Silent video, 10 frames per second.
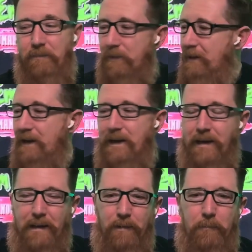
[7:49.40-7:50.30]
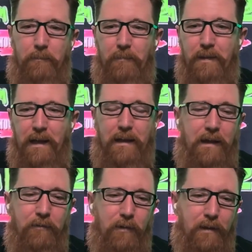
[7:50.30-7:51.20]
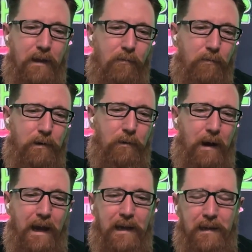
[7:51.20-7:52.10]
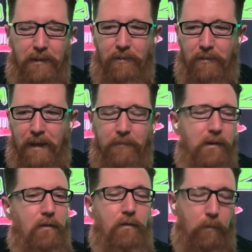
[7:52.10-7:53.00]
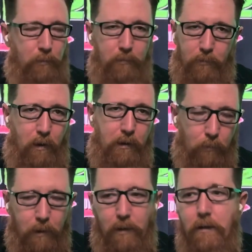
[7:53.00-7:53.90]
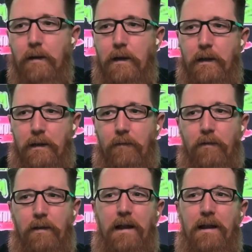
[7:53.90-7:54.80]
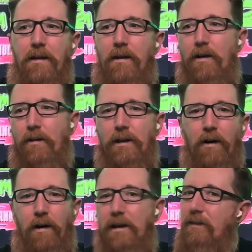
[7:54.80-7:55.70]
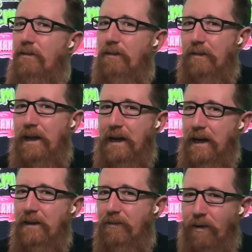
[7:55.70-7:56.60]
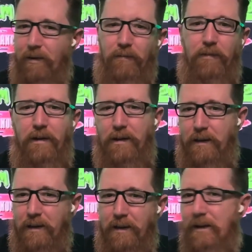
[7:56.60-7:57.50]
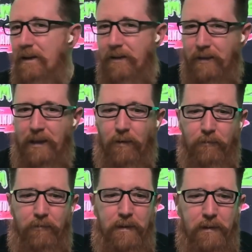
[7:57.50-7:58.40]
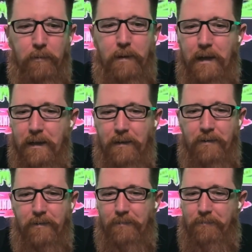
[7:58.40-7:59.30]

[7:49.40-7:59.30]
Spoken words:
they've got that real 80s, even though it's filmed in 91, they've got that early 90s, late 80s kind of neon feel, and